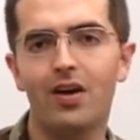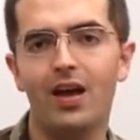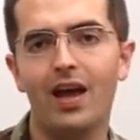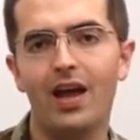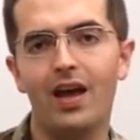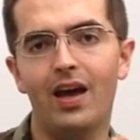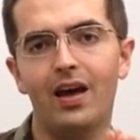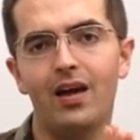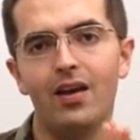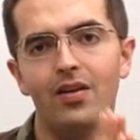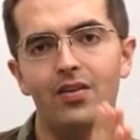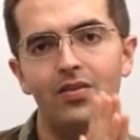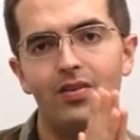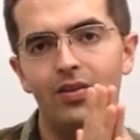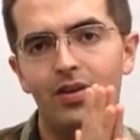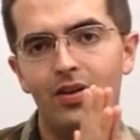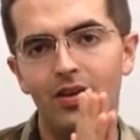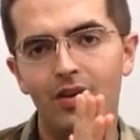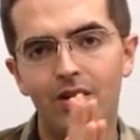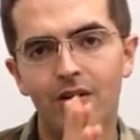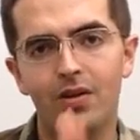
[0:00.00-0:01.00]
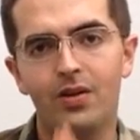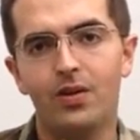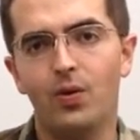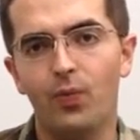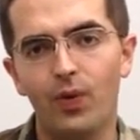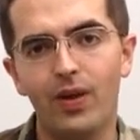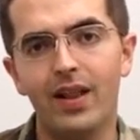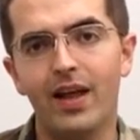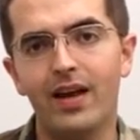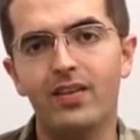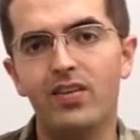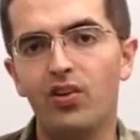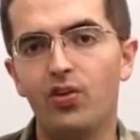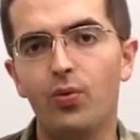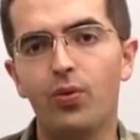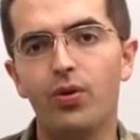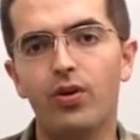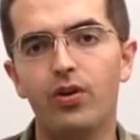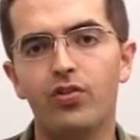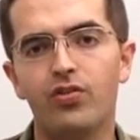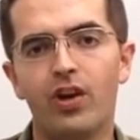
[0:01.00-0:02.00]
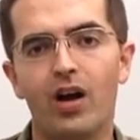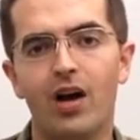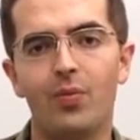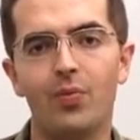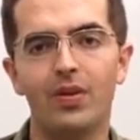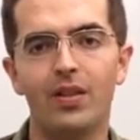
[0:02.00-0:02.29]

and we like to do a good job.